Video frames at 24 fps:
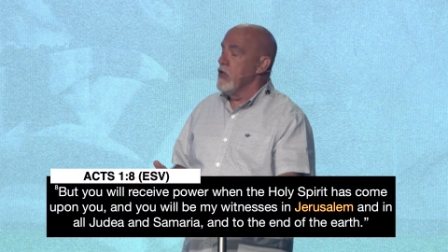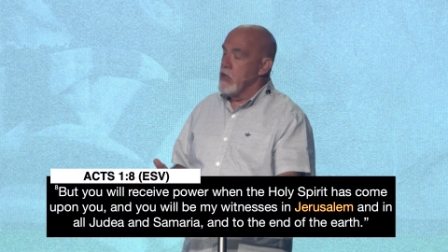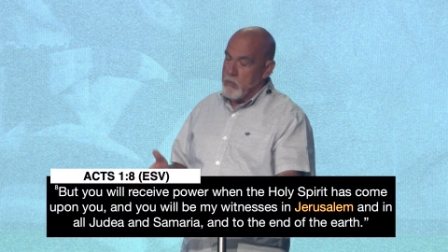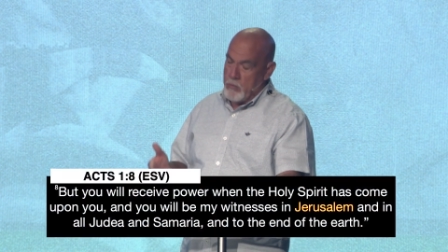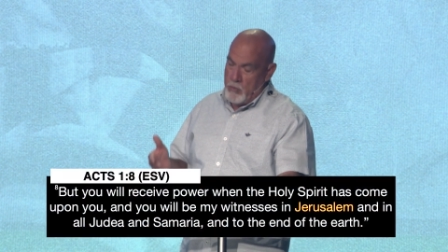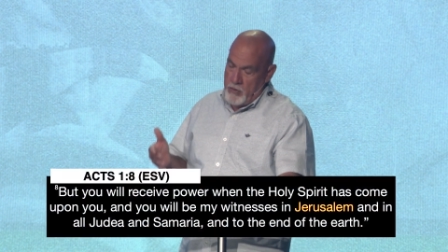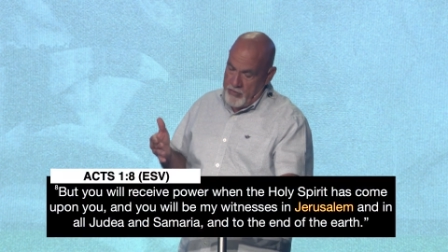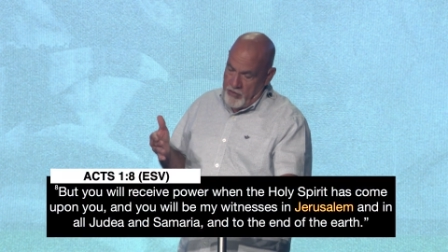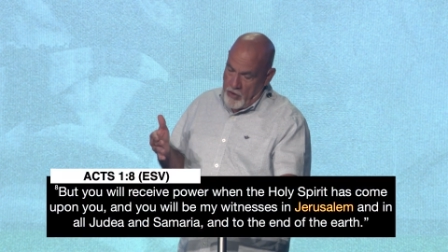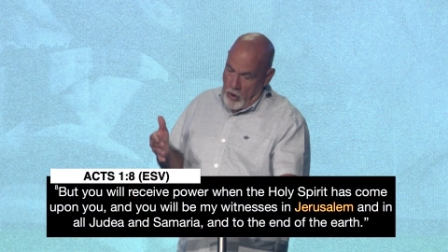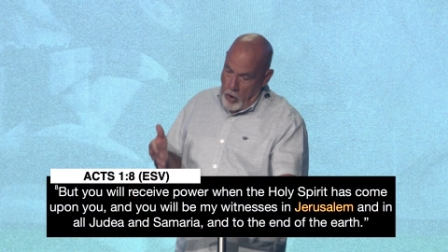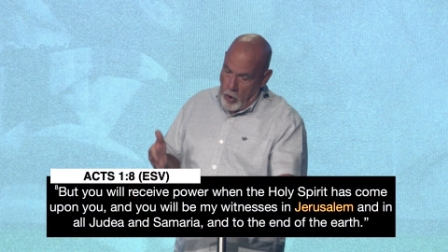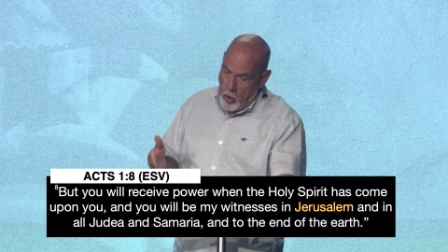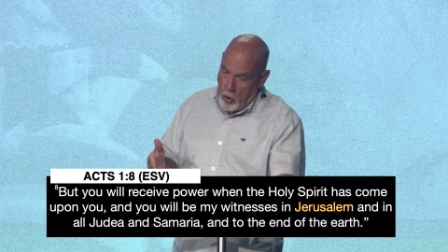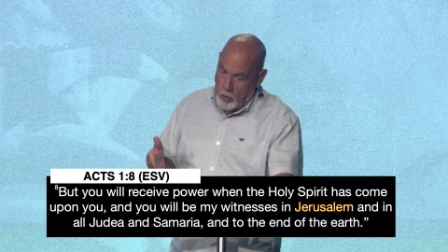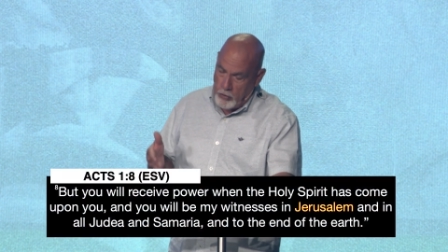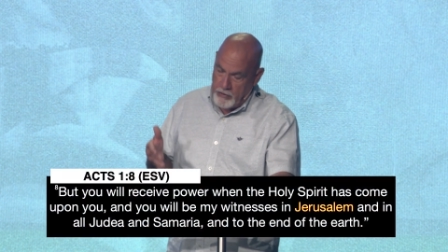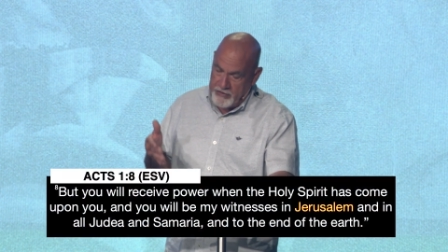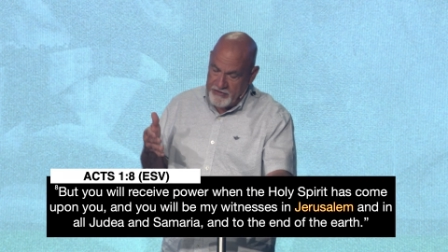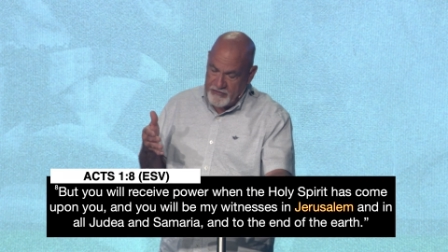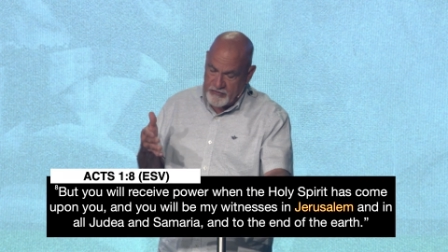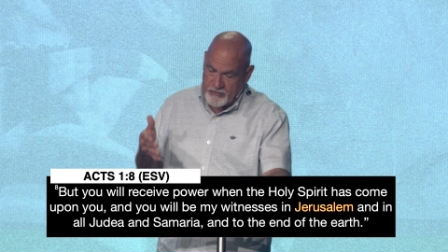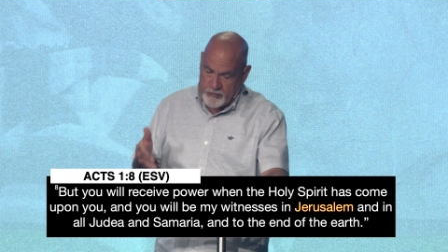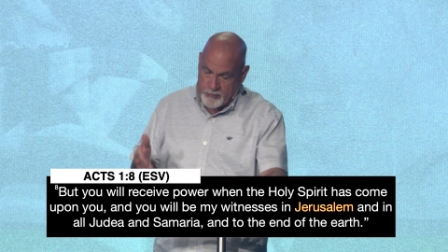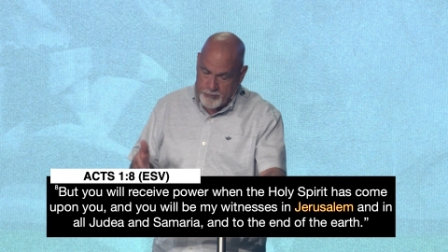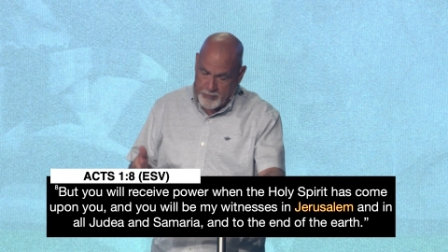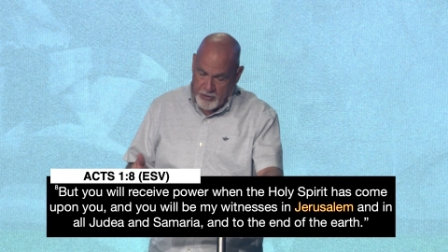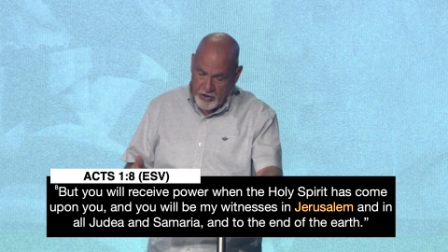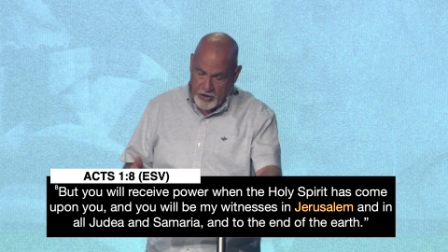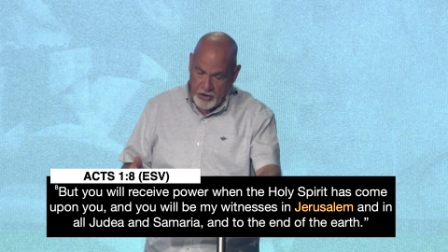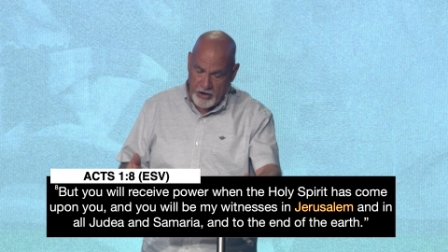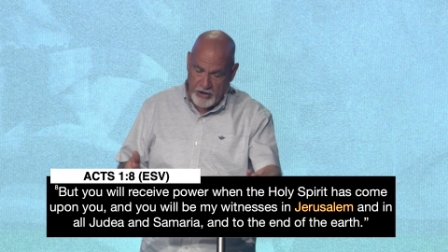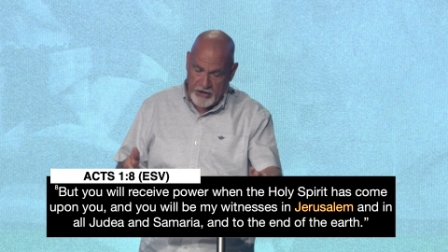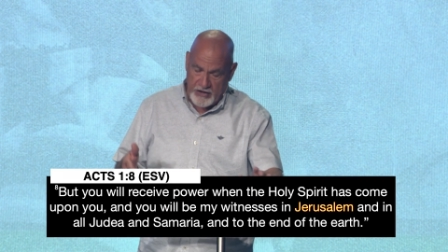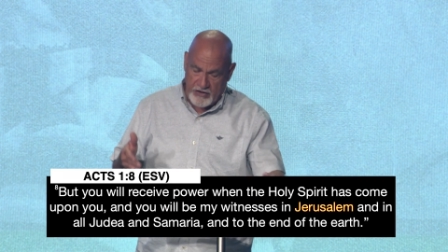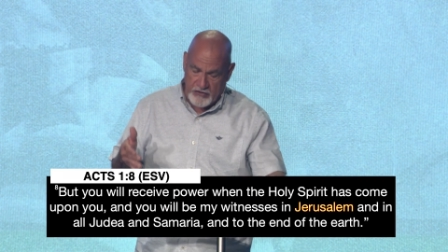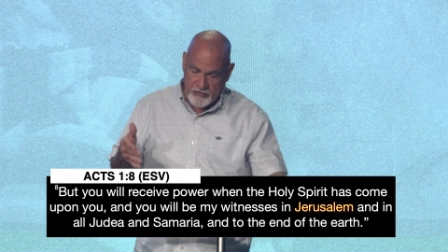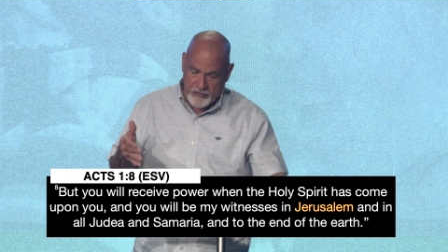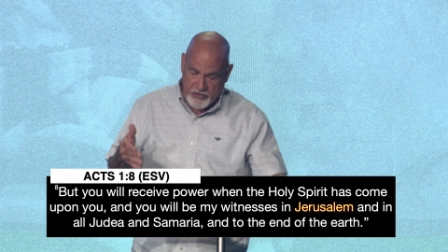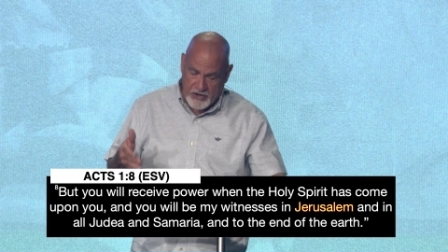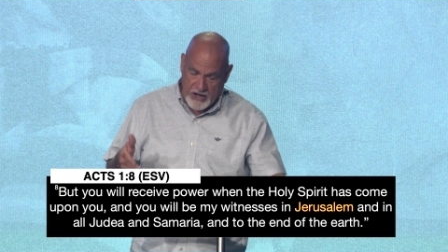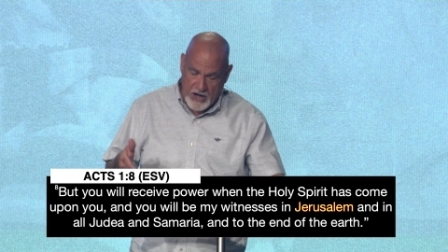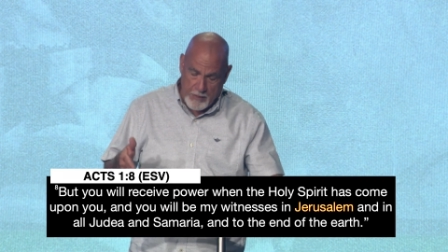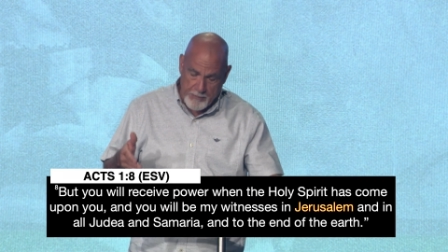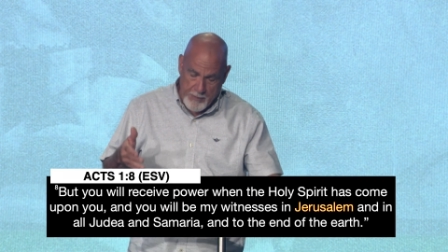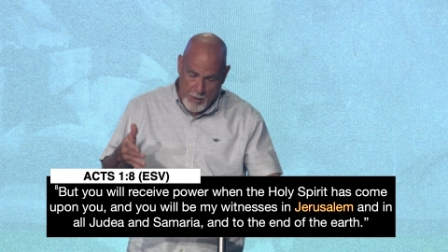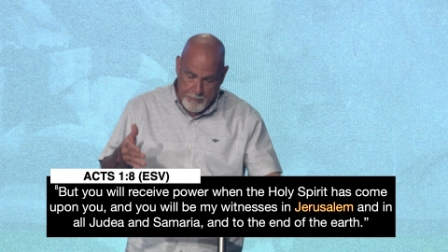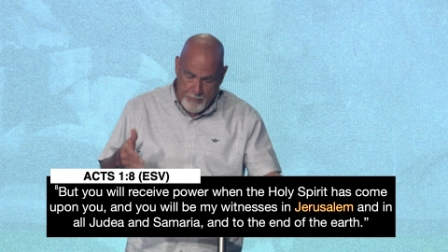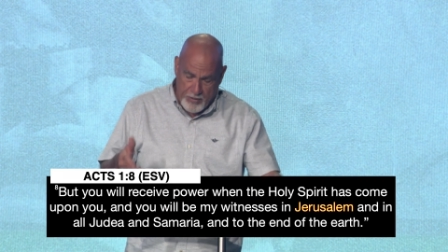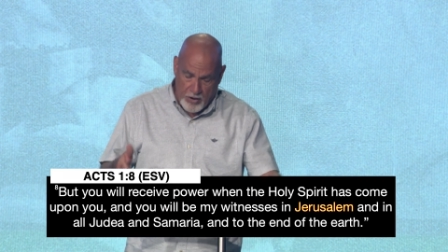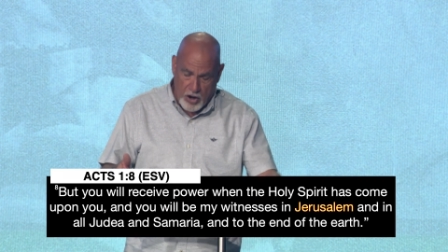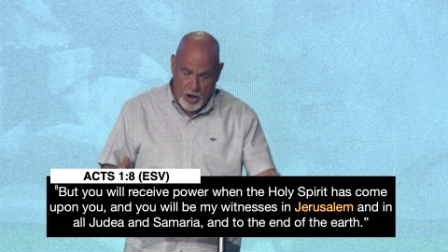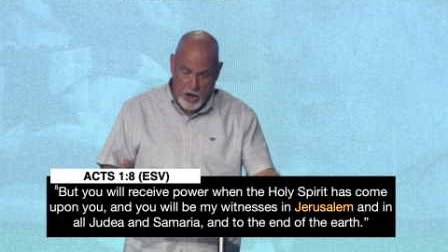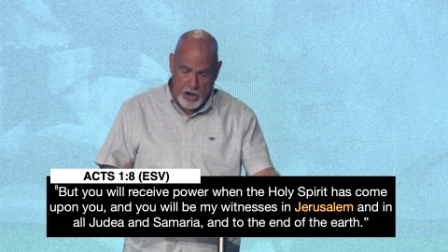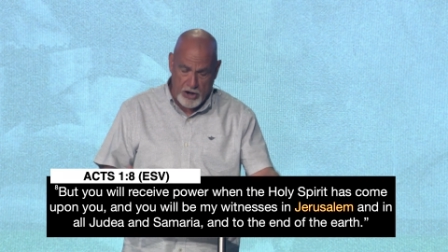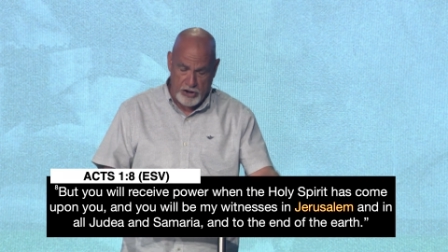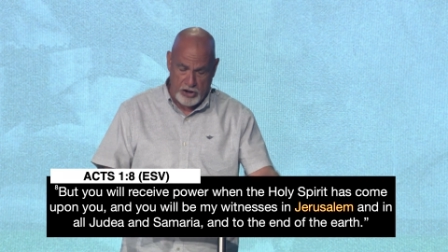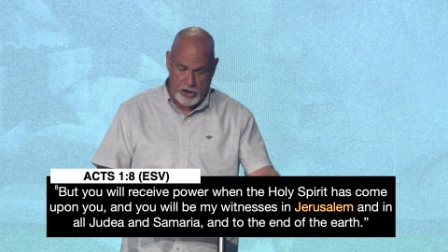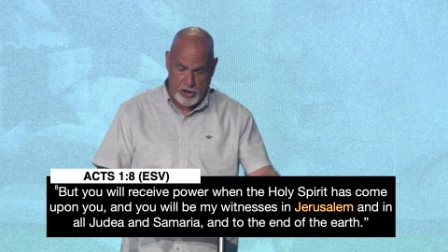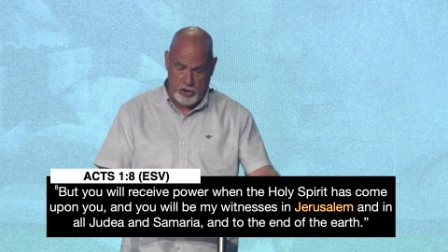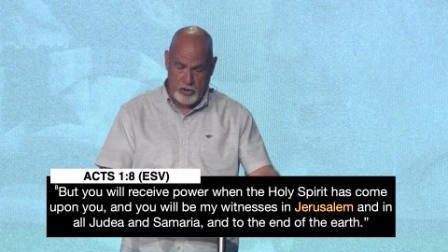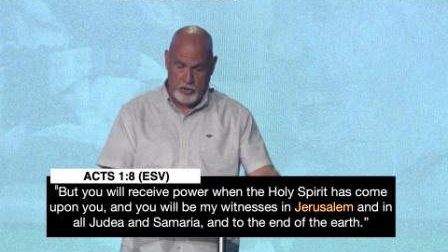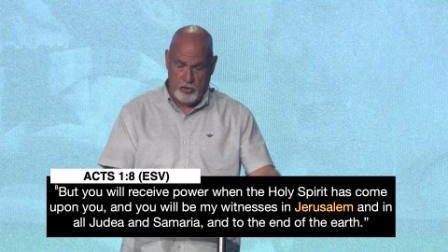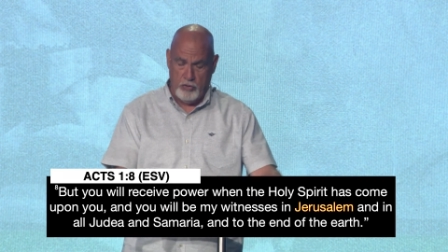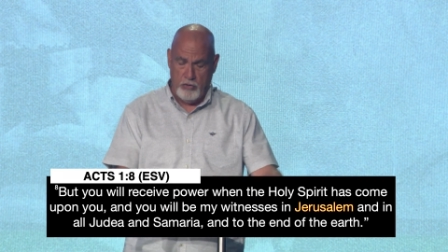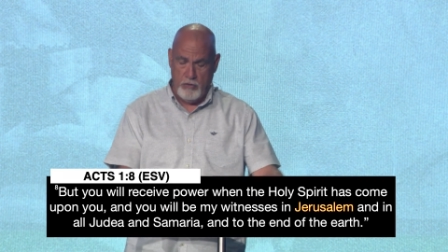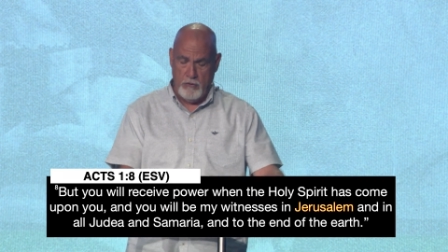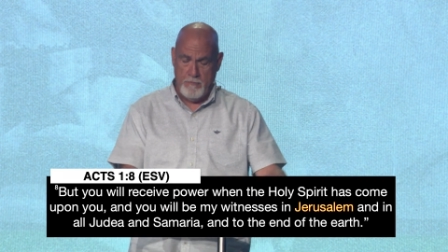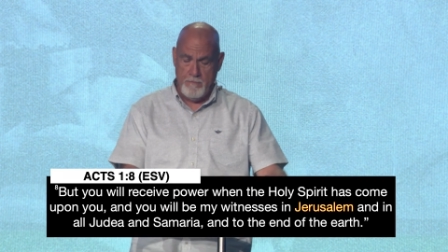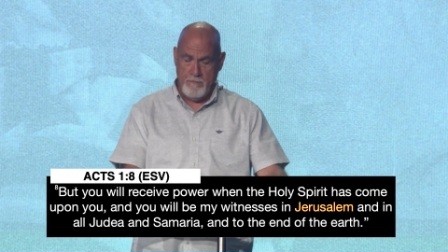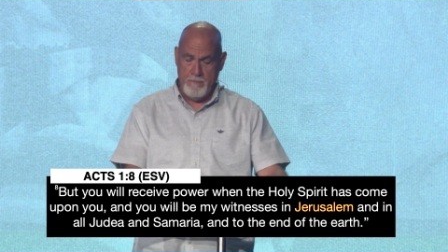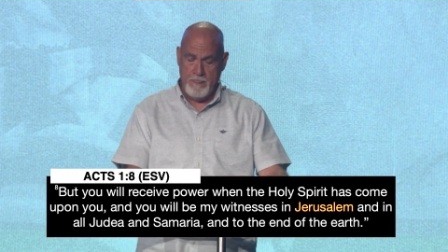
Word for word: when the Holy Spirit has come upon you,